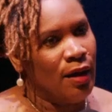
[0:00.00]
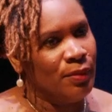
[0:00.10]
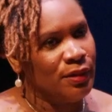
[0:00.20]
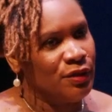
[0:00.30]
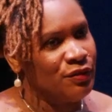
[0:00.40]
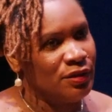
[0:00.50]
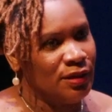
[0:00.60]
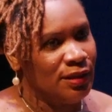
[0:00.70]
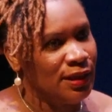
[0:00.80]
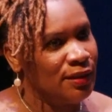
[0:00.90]
There's a
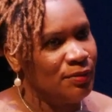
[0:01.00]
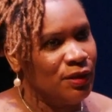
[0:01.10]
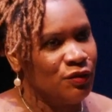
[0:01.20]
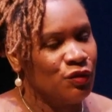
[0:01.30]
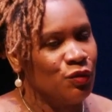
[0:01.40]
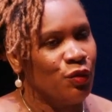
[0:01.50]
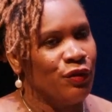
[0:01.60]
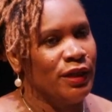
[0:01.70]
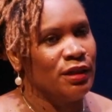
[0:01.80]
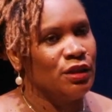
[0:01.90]
little bit of
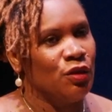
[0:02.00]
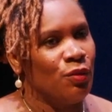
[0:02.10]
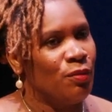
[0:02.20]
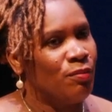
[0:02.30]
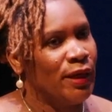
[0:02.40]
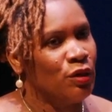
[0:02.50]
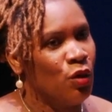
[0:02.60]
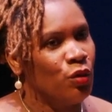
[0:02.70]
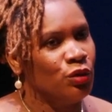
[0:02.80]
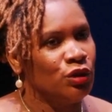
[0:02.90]
story. So my
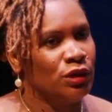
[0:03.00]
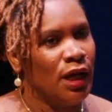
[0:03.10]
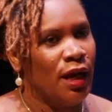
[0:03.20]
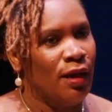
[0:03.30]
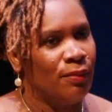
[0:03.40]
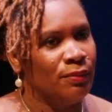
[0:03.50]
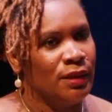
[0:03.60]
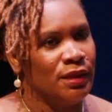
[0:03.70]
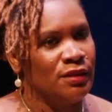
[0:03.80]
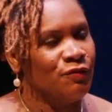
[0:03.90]
coach
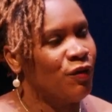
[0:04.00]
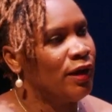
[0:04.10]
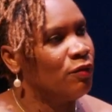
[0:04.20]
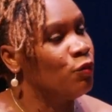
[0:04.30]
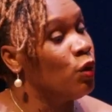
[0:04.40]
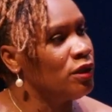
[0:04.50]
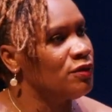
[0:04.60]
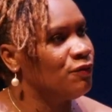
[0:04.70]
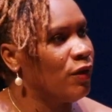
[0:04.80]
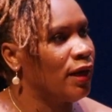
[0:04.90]
was
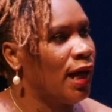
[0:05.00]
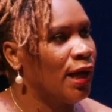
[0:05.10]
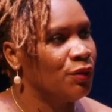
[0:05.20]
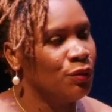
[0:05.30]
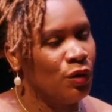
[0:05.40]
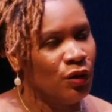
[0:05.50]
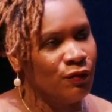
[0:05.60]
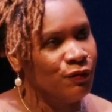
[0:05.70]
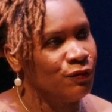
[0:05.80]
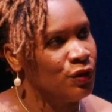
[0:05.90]
Frank Addo of
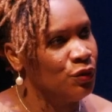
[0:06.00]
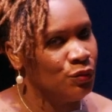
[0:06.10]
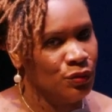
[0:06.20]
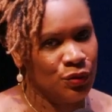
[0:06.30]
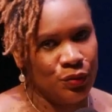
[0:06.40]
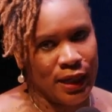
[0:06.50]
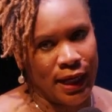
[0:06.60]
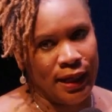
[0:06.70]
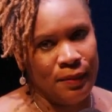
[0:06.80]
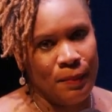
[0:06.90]
the
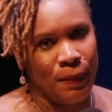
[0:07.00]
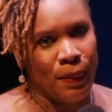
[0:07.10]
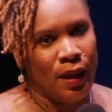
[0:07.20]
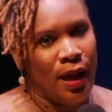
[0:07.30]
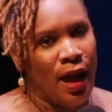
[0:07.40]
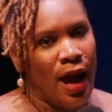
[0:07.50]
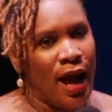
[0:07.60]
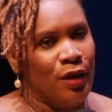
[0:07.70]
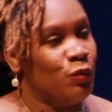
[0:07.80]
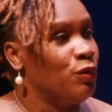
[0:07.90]
UK,
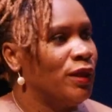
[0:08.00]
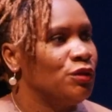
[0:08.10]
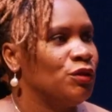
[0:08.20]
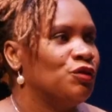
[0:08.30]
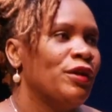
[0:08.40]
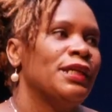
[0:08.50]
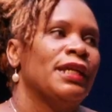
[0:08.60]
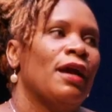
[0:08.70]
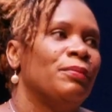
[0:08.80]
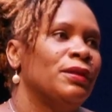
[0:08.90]
and we went to a training
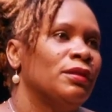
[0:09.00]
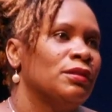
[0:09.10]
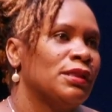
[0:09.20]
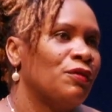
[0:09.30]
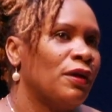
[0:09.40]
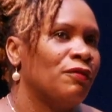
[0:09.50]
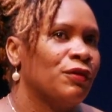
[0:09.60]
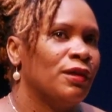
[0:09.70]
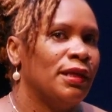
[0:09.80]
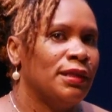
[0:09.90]
camp in South
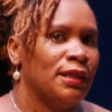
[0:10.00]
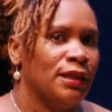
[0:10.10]
Africa, and